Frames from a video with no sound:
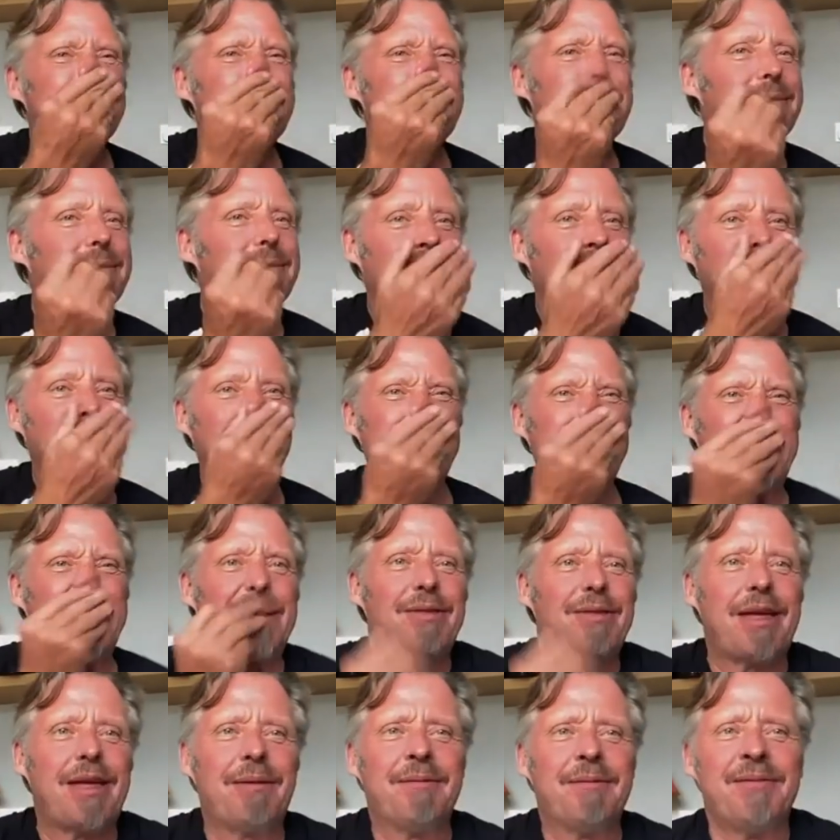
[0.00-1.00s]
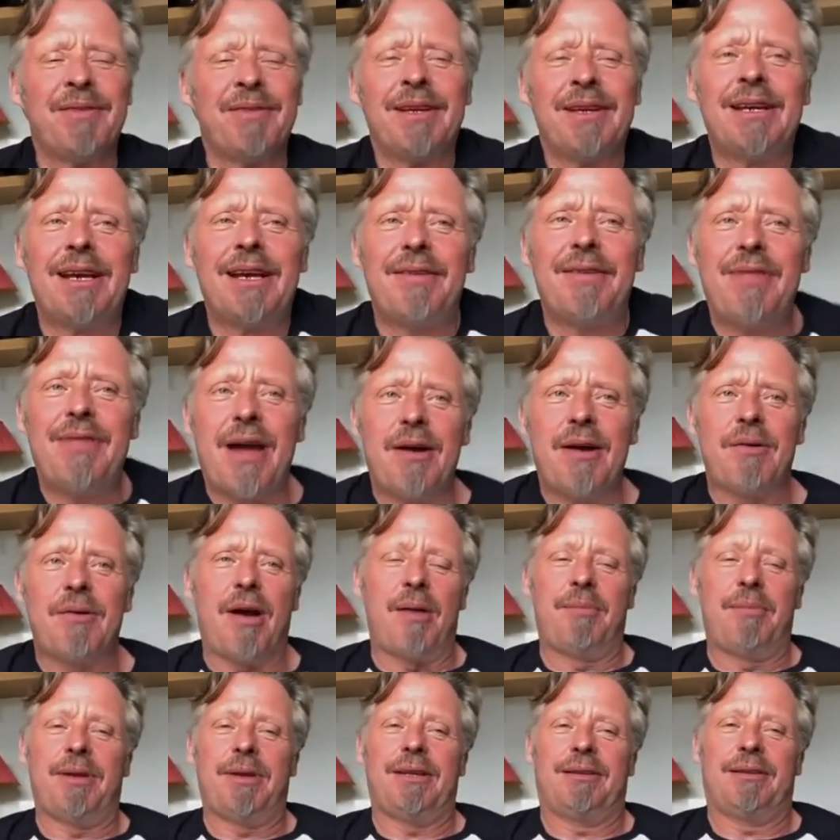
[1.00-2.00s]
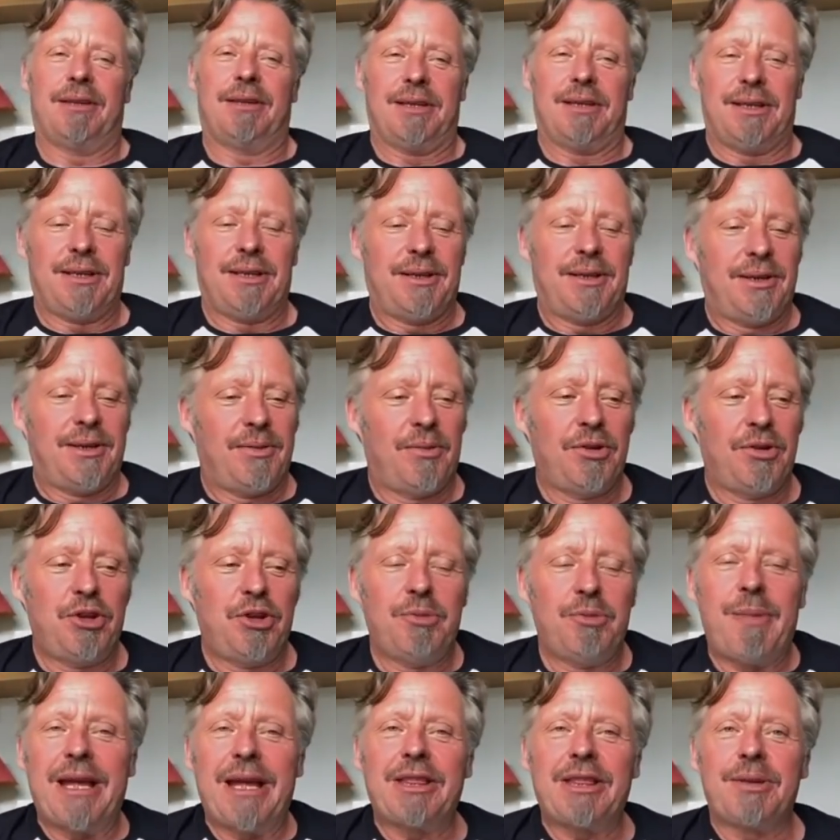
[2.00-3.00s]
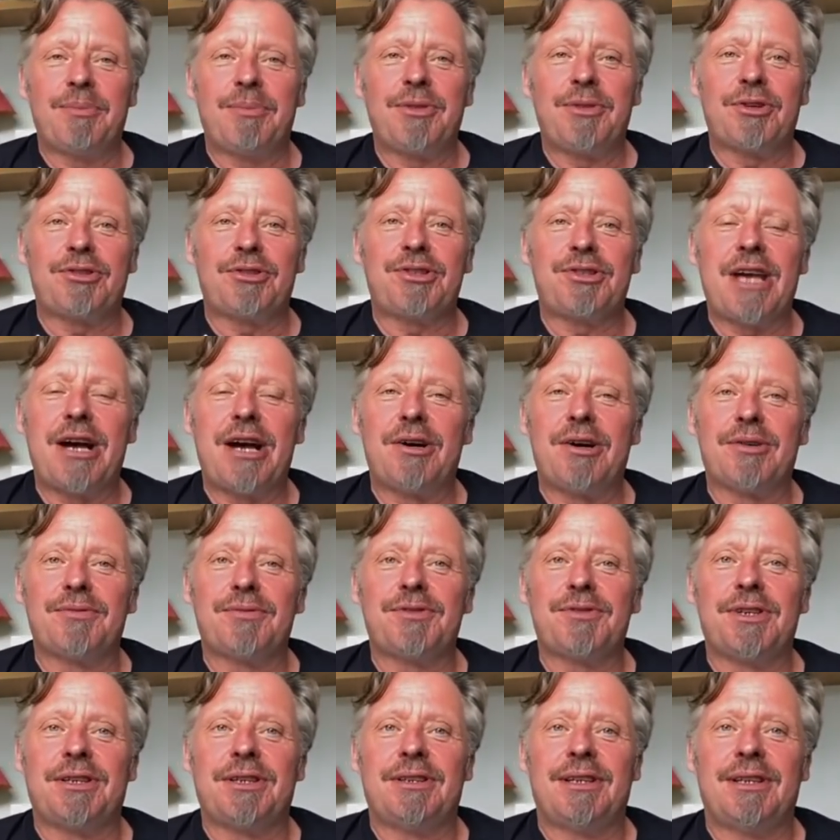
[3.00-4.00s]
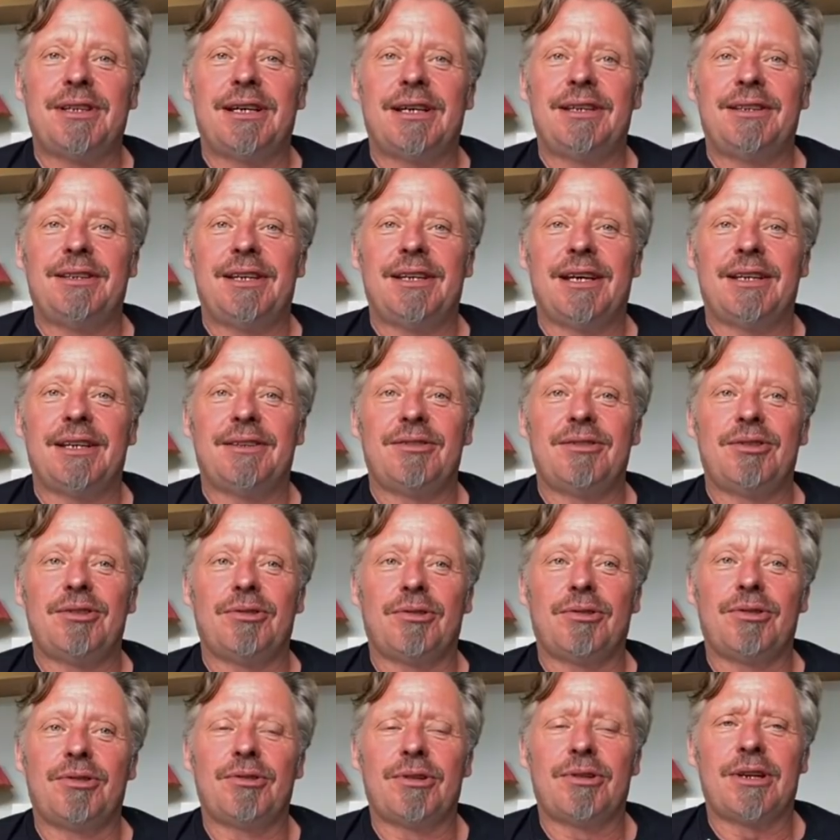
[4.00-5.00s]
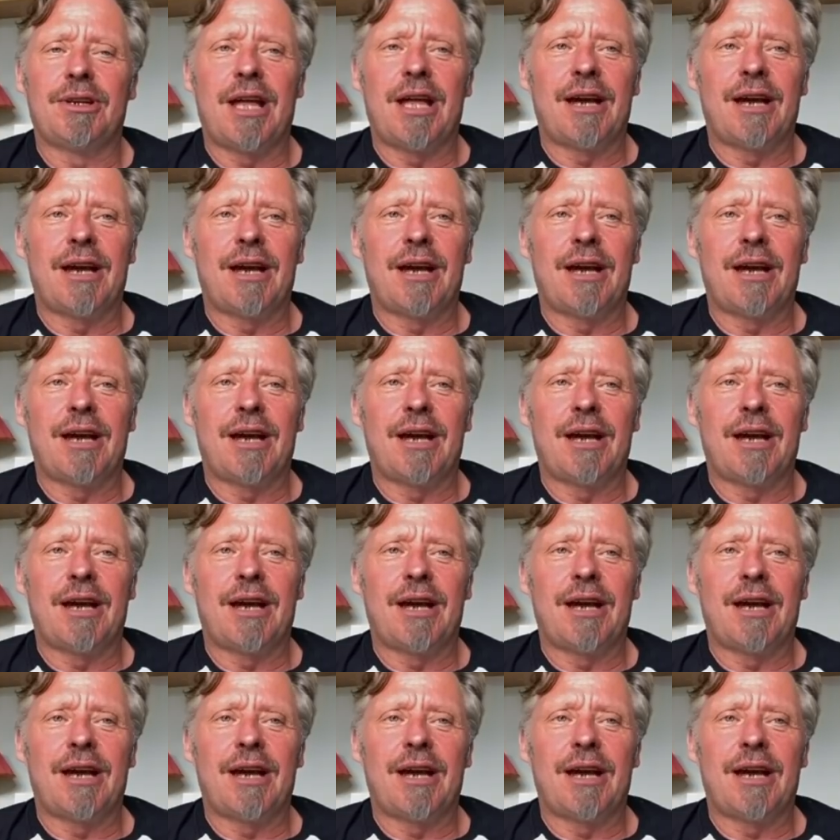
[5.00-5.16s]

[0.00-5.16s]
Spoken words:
They I mein, when you make them yourselves, and you and I